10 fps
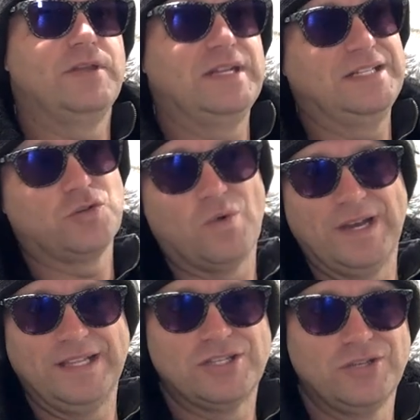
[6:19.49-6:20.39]
You need
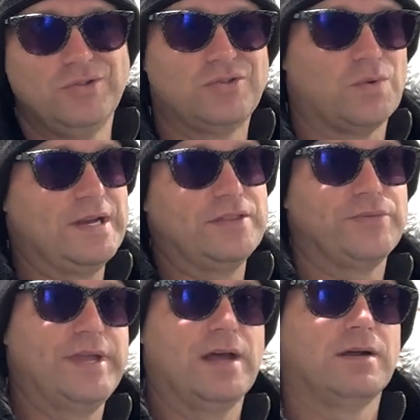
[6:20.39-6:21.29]

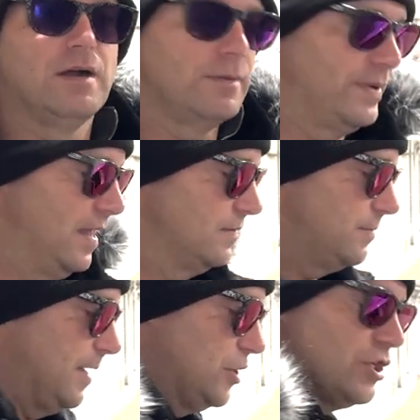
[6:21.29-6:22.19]
2,300 RPMs
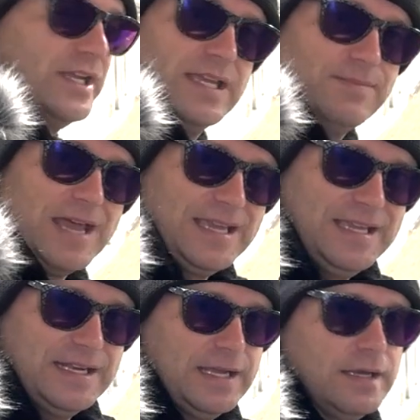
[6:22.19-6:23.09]
to make sure you keep that
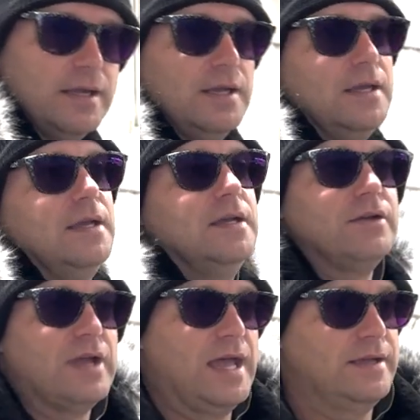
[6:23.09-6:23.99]
heat in,
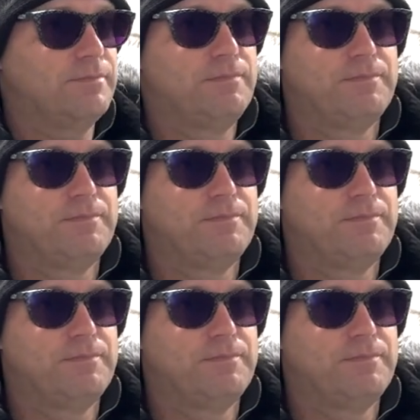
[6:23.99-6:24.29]
okay?